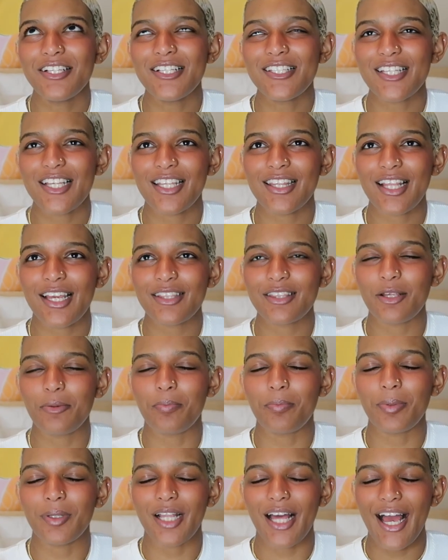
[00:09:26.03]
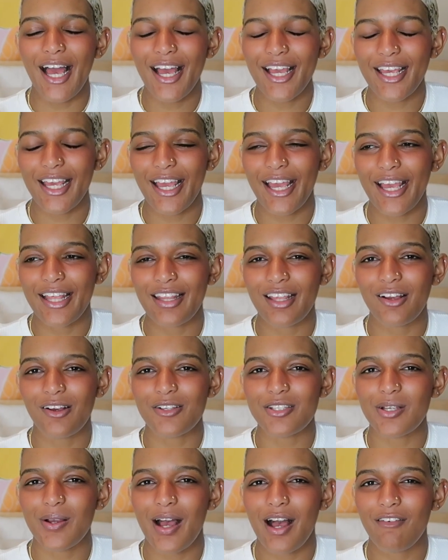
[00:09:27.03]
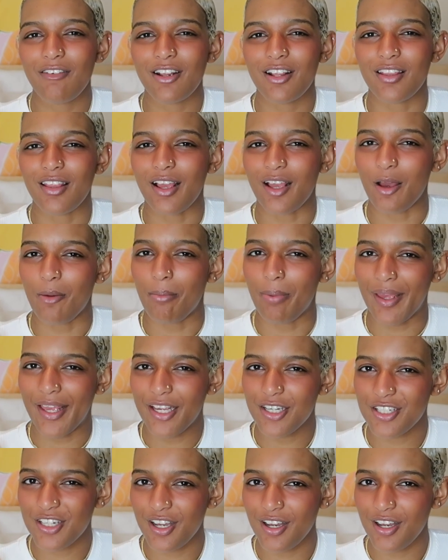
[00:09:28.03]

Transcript: this in like the black, and they also have it in like a beige